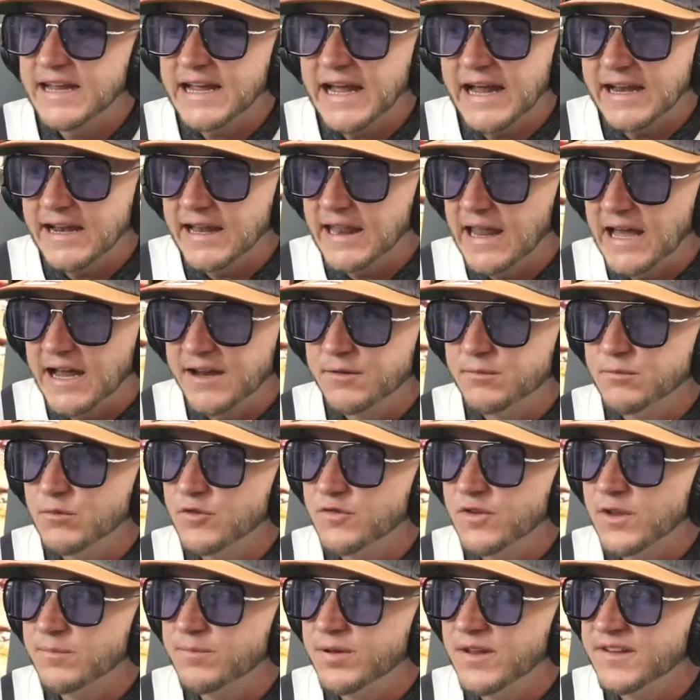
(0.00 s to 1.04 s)
They got a lot of
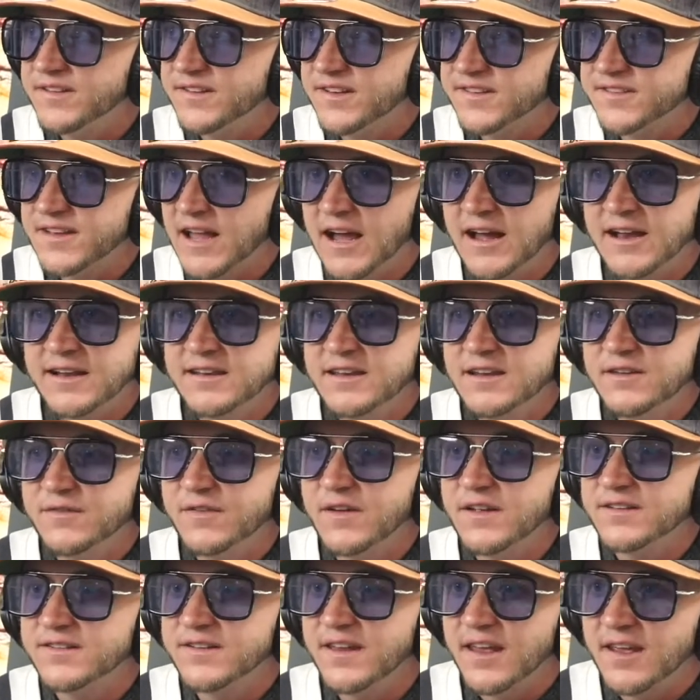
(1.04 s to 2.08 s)
moving pieces on
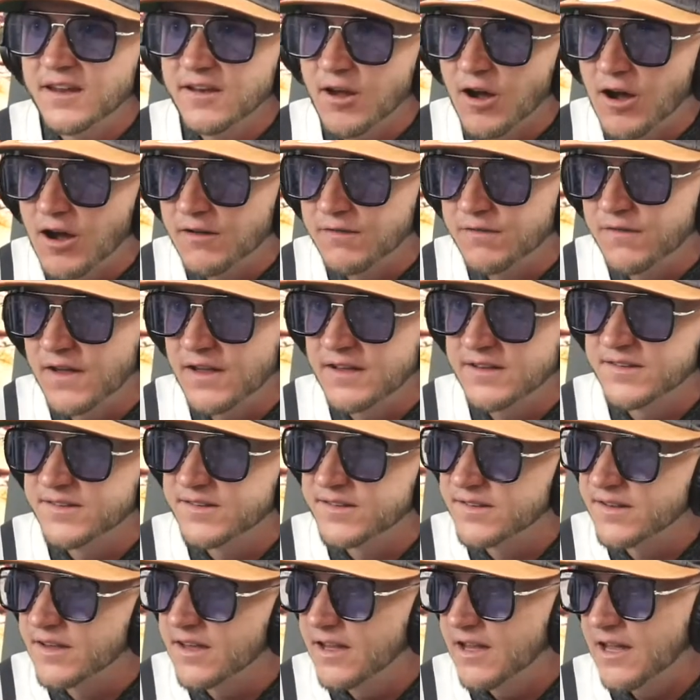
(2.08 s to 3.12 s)
defense and
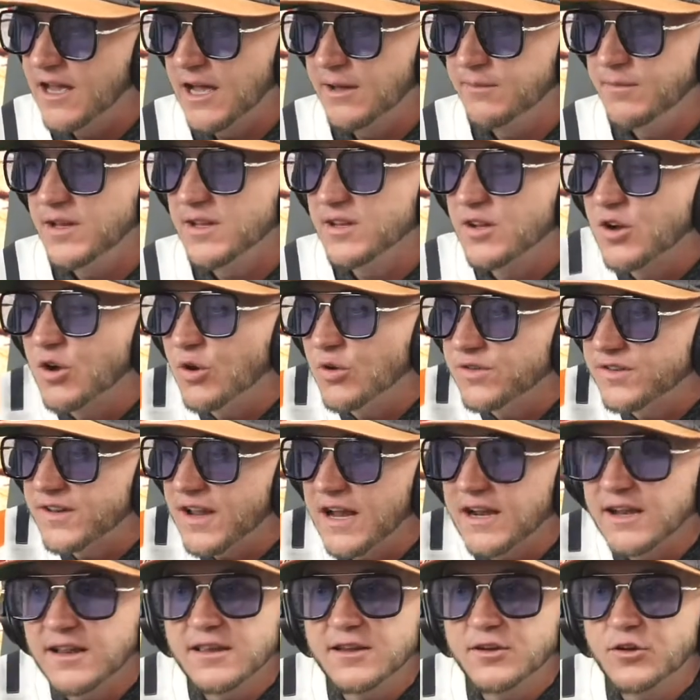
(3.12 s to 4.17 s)
offense. I mean, the Colts
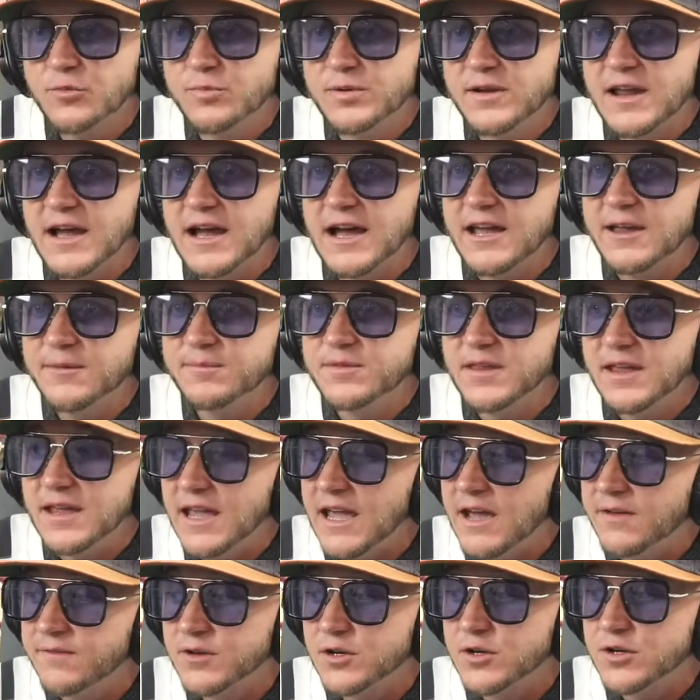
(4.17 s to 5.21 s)
got a little bit of hype. They
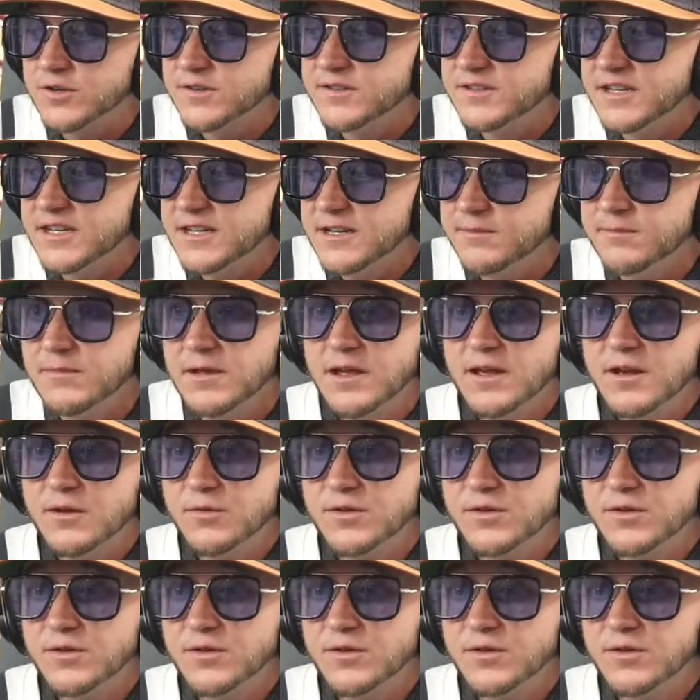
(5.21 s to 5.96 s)
have a good team.